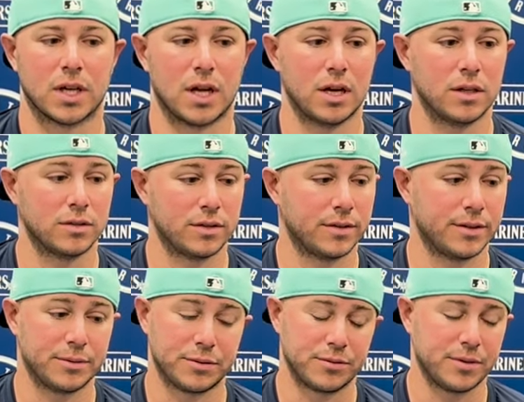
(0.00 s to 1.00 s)
It
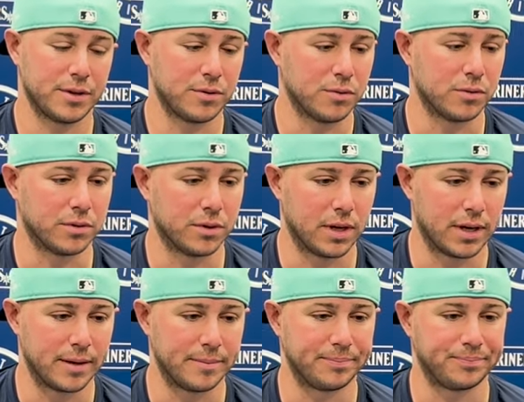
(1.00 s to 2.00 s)
was really cool.
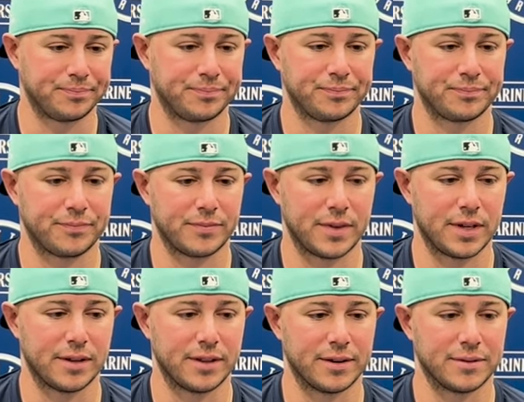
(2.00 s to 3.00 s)
You
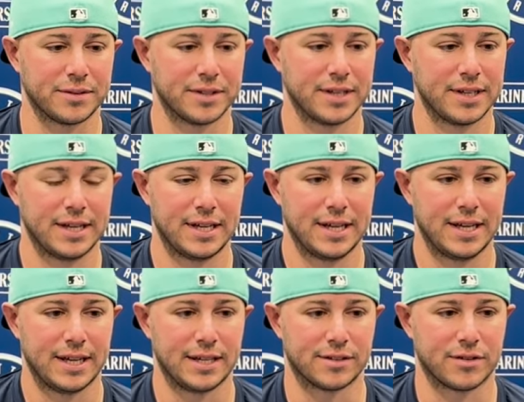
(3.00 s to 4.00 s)
know,
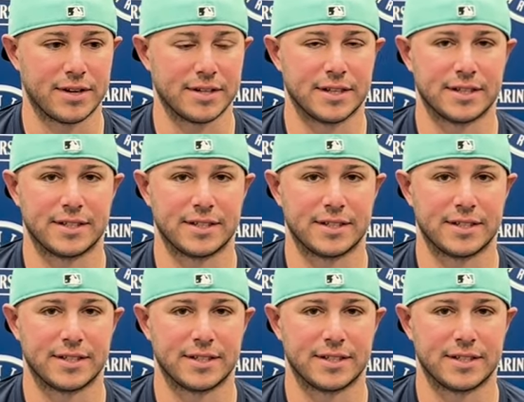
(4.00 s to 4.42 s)
it's crazy to